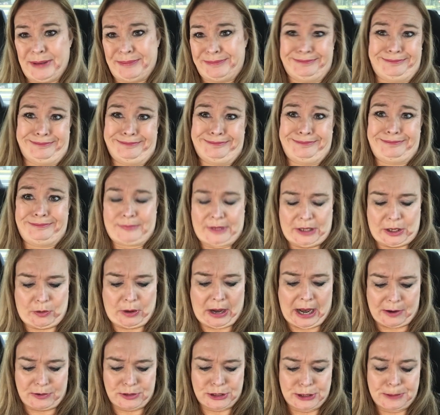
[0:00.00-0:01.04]
but who
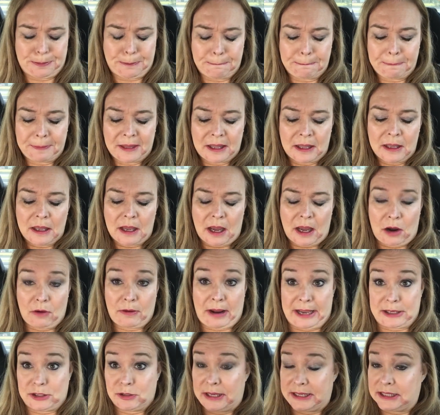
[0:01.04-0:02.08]
cares?
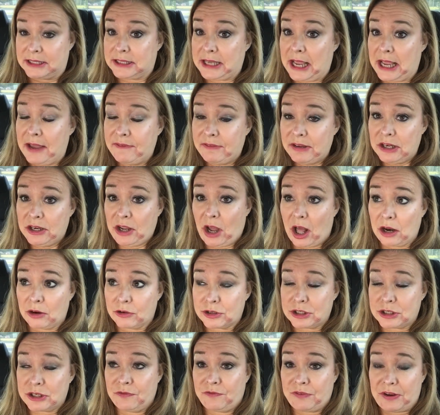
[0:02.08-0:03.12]
Okay, so that's
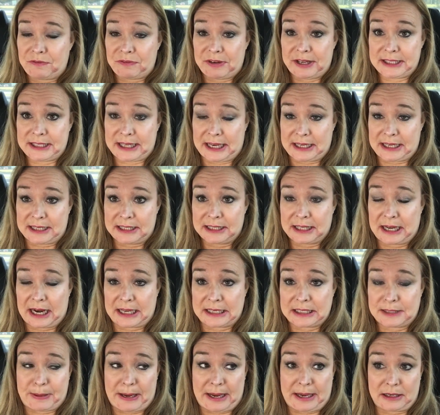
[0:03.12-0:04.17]
$7.50 that I
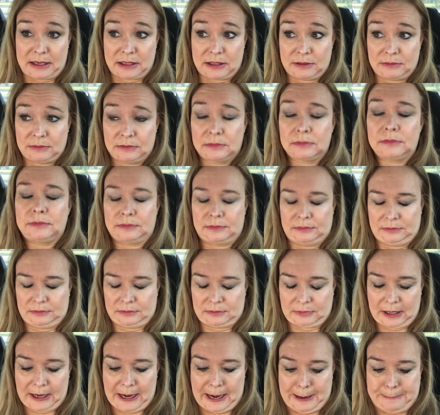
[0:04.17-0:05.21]
spent.
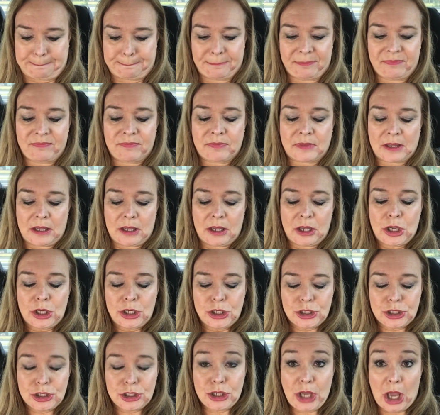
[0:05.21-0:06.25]
Okay,
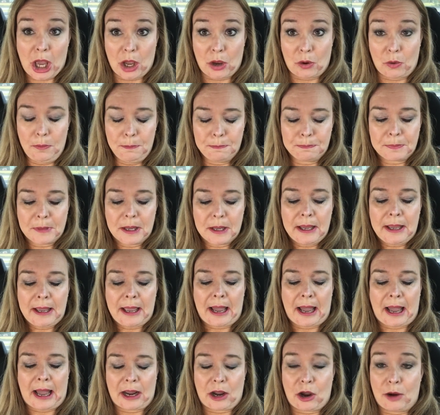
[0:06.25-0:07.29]
so
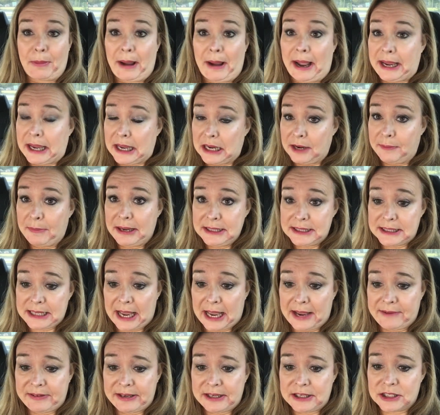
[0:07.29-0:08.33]
I go back into my
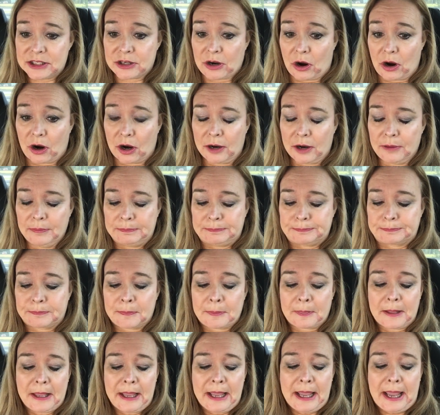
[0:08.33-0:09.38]
Savings Star
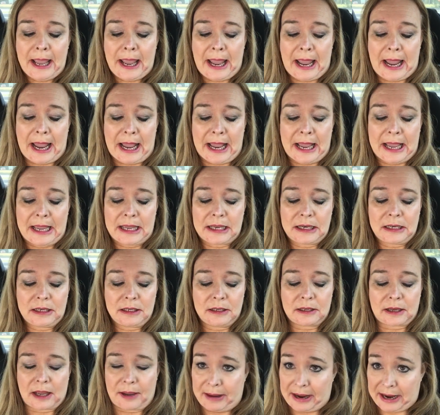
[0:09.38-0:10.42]
and
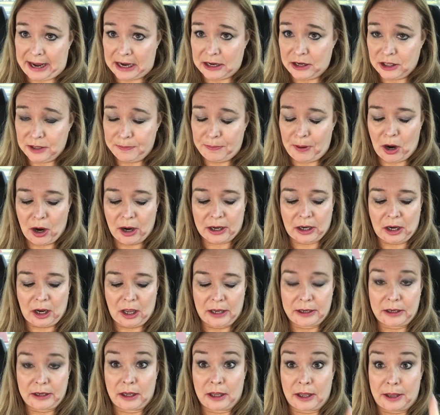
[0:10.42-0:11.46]
come back out to the parking
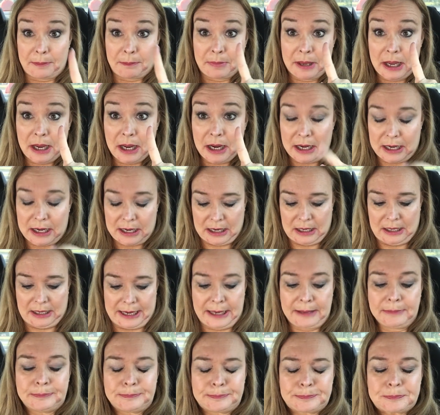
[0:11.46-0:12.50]
lot
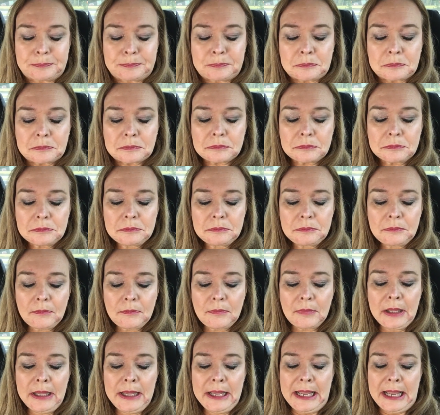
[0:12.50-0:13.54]
immediately,
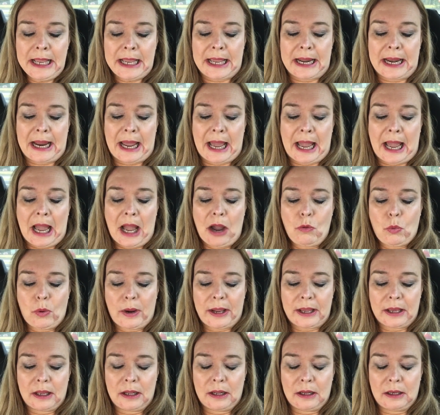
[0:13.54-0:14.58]
and I
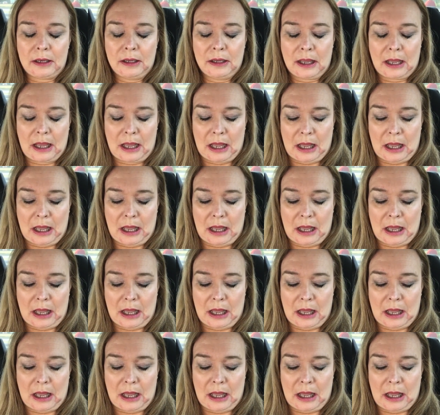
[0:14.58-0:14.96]
will